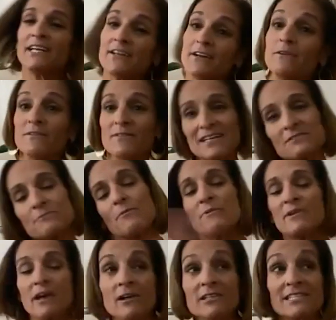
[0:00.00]
you know, and that's what
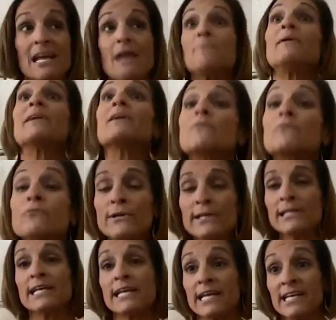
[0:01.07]
we all say, but it
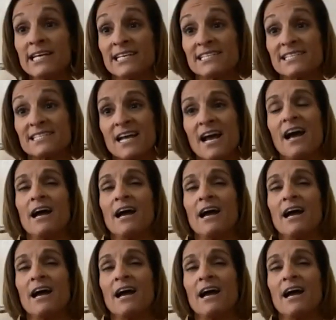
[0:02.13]
really is.